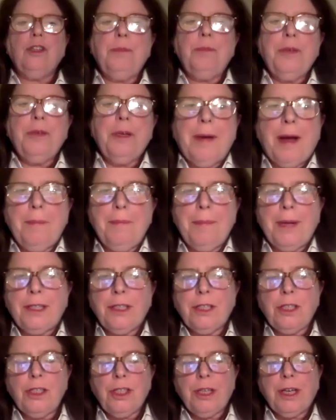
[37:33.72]
bit about
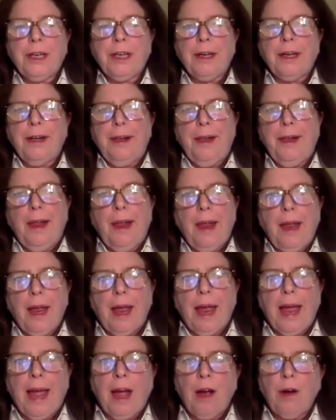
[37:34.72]
messaging,
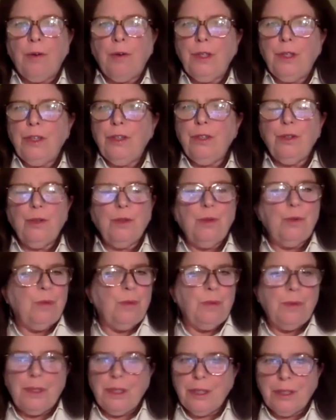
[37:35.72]
how
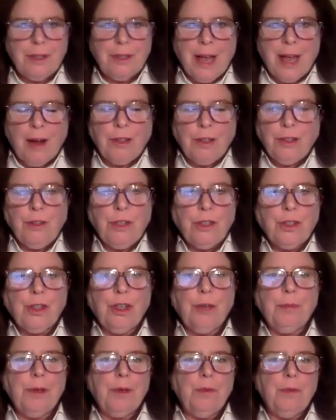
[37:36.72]
you
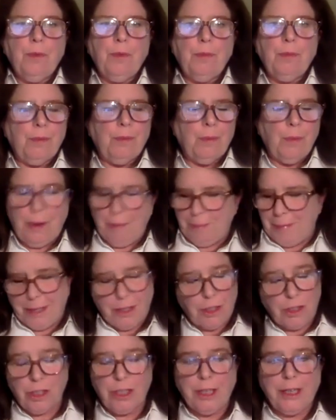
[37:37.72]
determine what
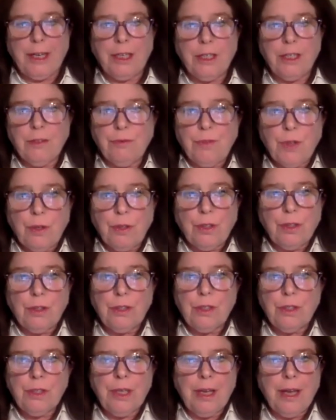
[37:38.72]
message to get to
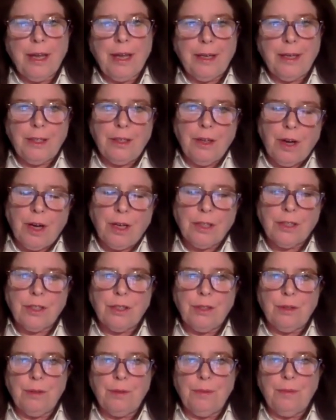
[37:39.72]
voters, and
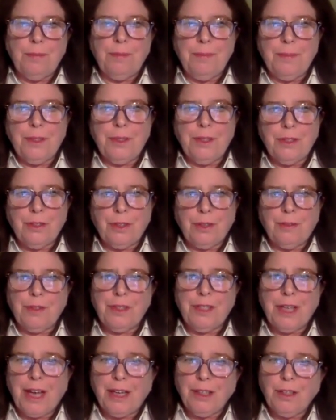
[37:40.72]
also the sort of
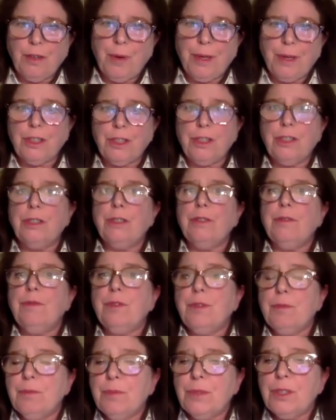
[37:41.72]
sad question
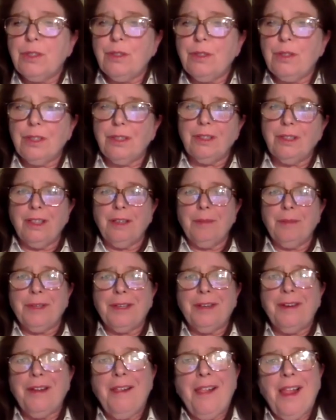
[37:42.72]
from Susan
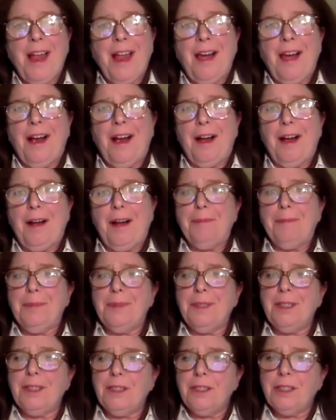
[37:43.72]
Lehman,
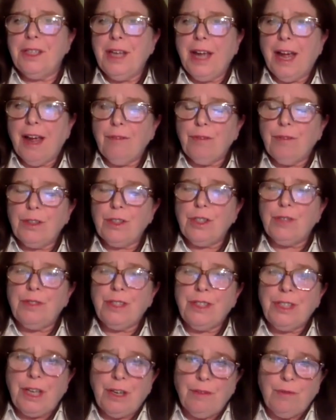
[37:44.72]
does the average
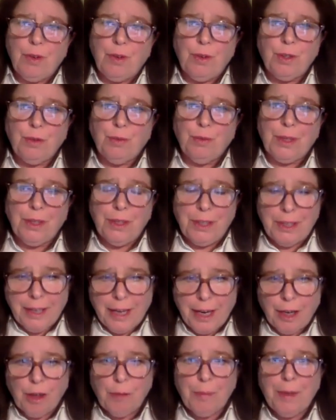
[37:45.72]
state voter really
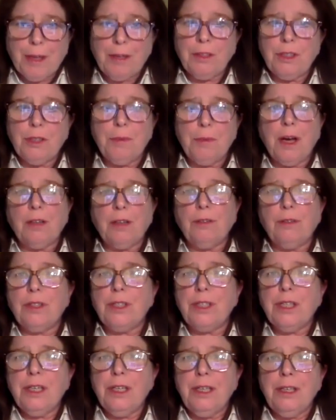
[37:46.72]
care about democracy?